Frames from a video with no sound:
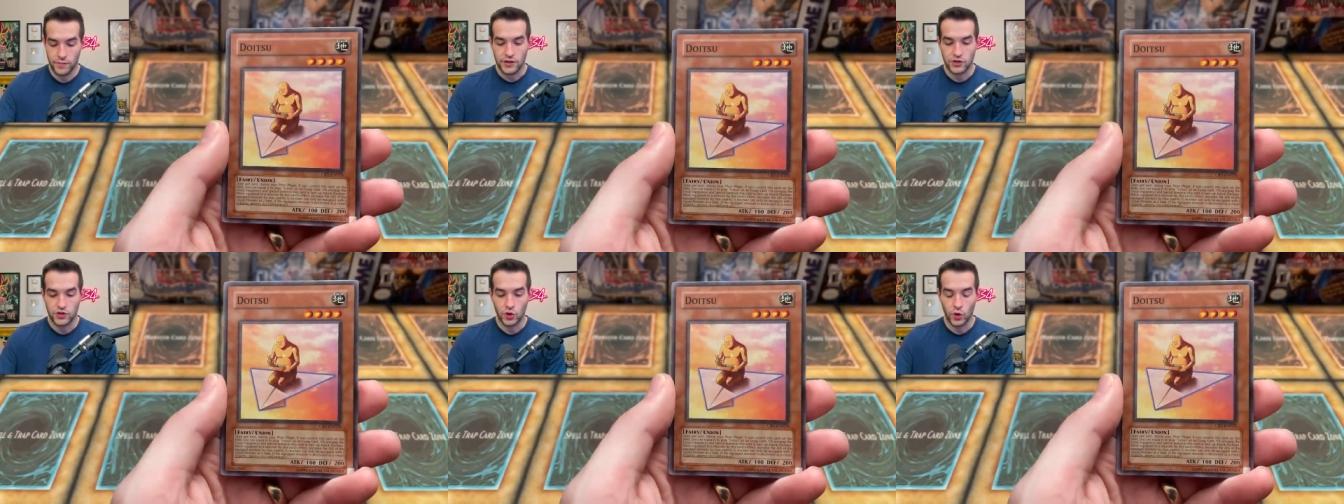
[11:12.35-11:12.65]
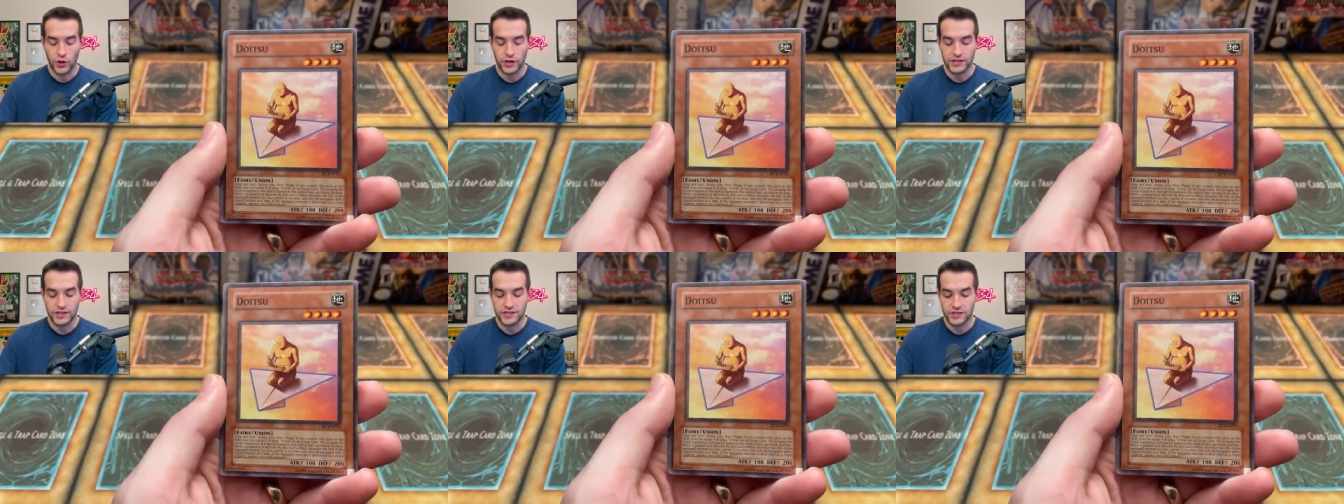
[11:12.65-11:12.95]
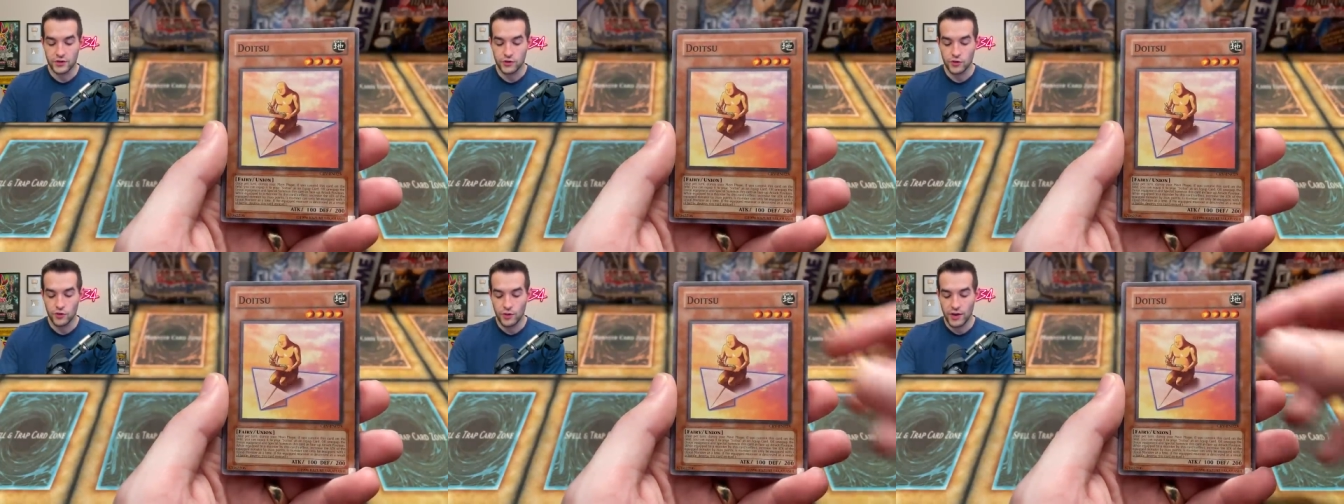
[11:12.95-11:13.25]

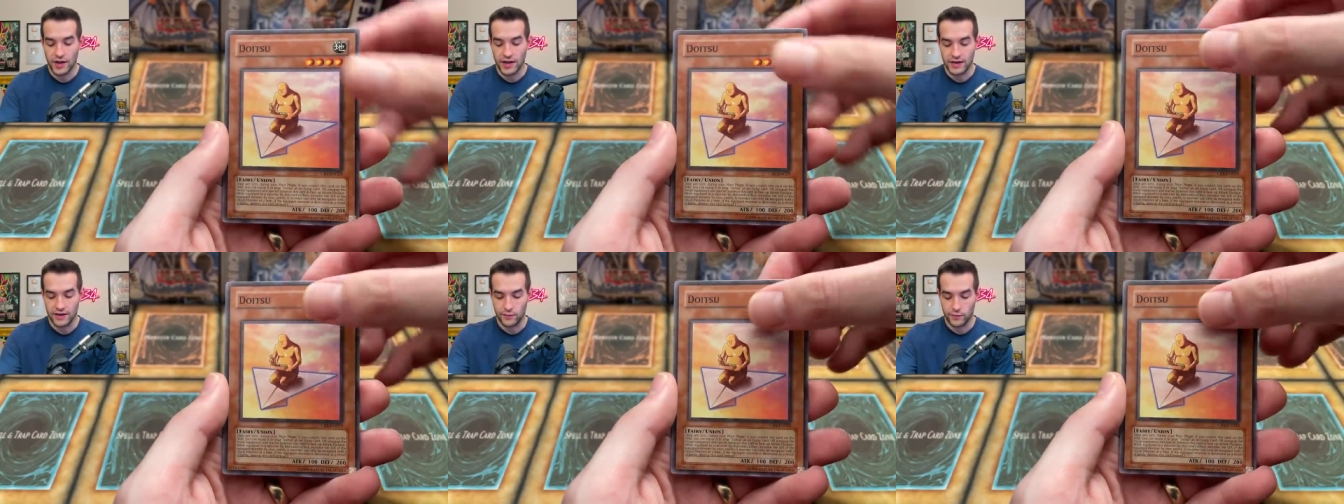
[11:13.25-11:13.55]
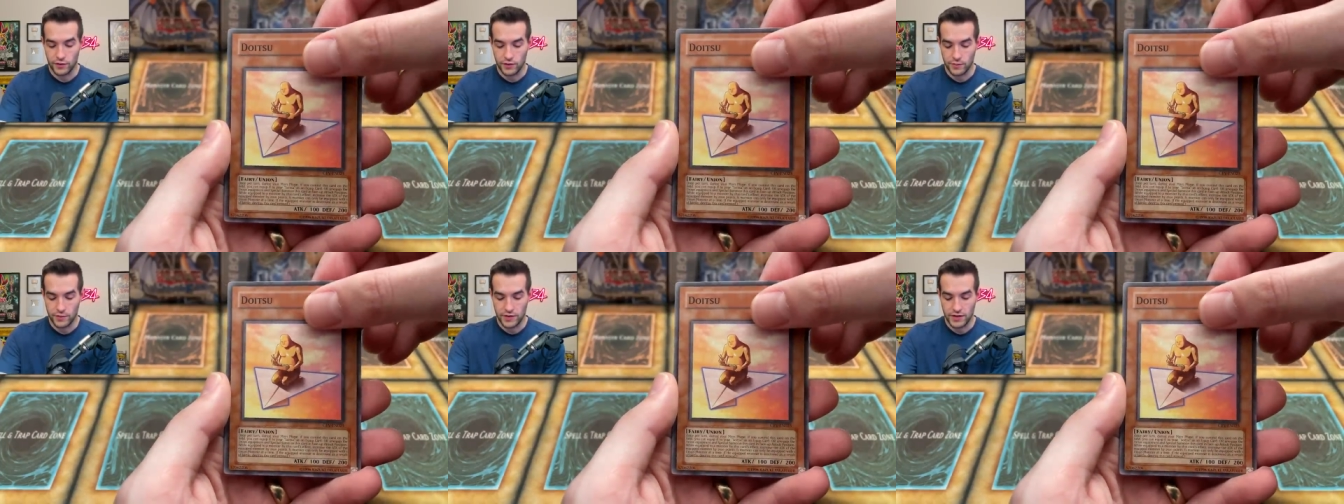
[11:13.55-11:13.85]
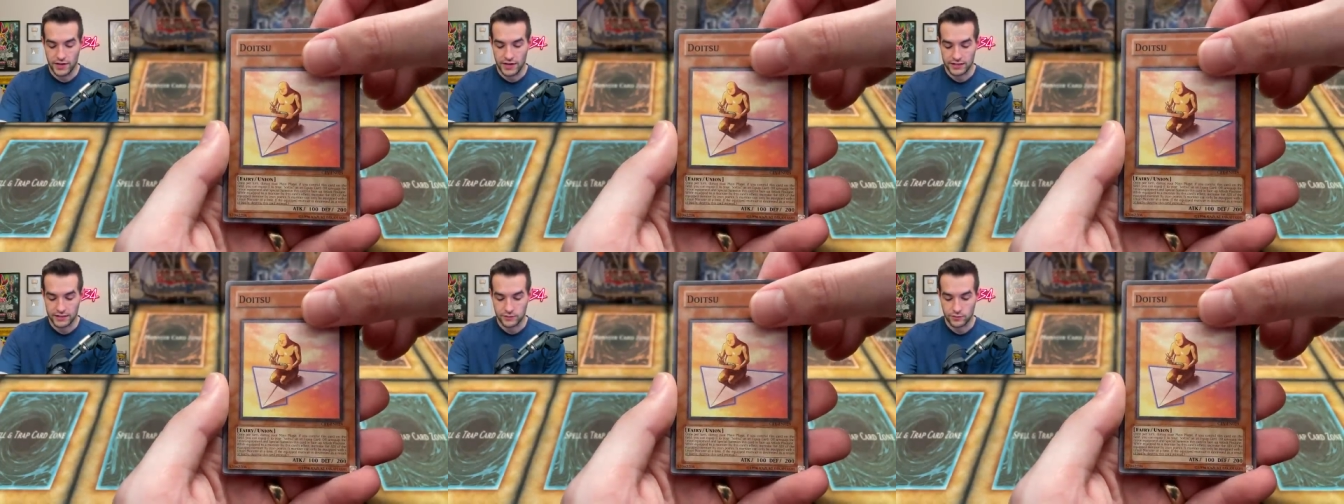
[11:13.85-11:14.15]
Doitsu, and it will it be
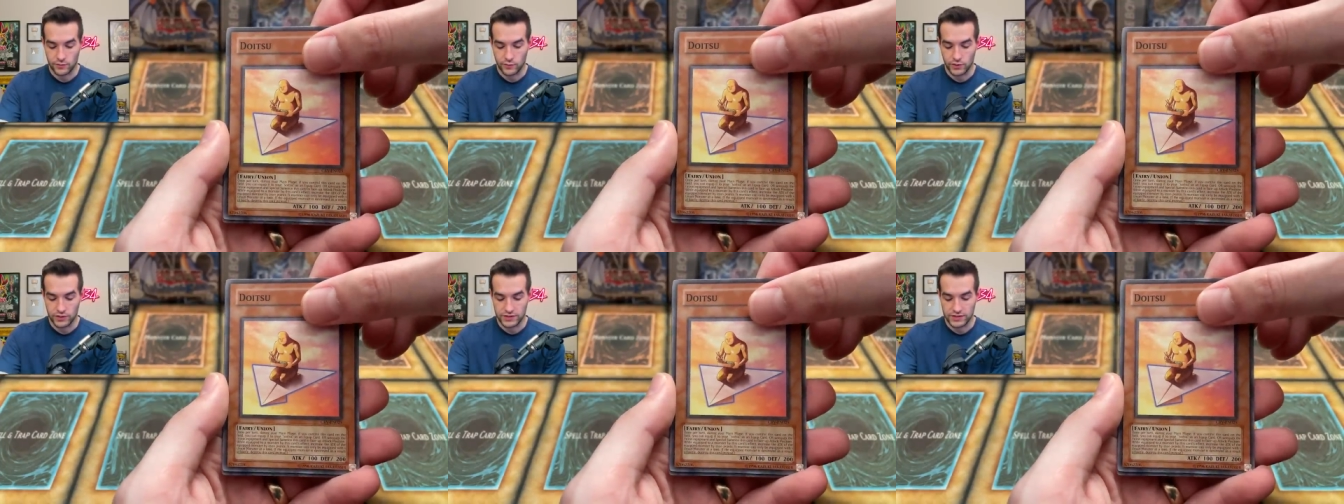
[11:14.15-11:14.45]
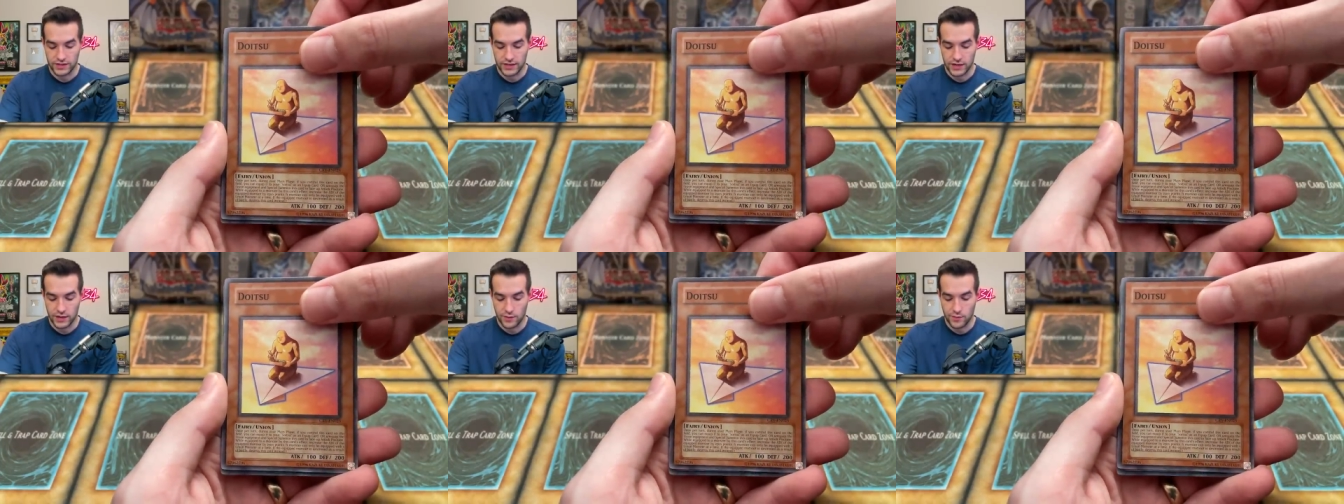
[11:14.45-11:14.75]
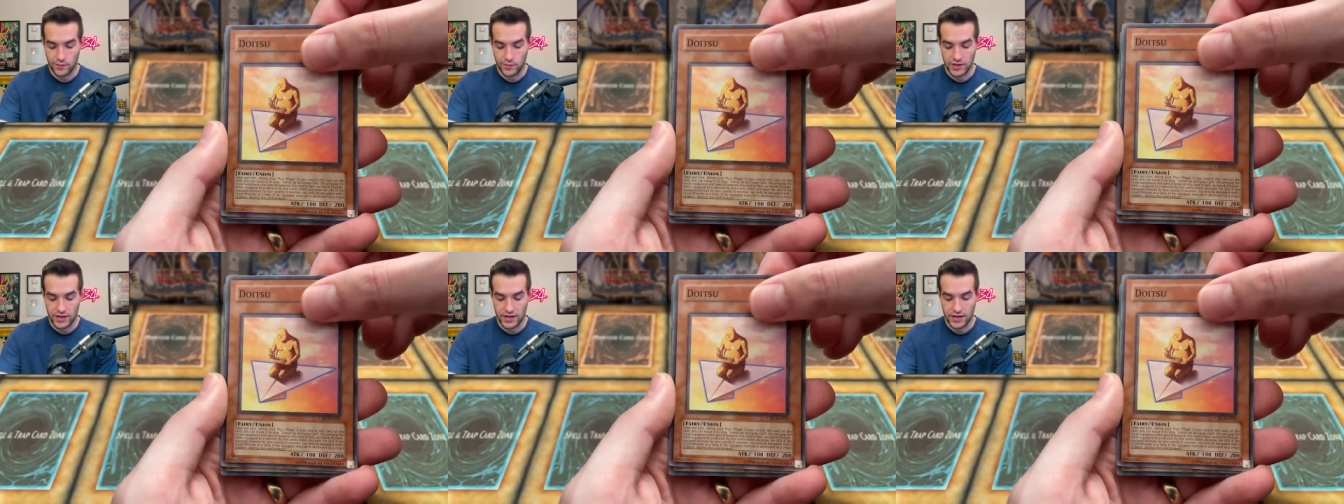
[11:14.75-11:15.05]
next? What's it gonna
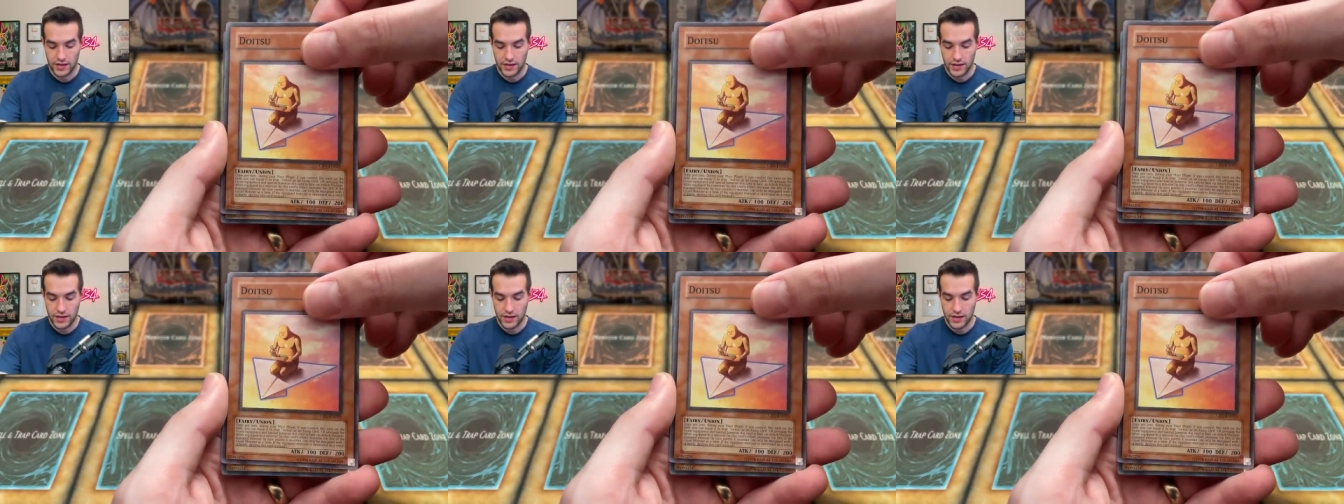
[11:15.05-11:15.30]
be?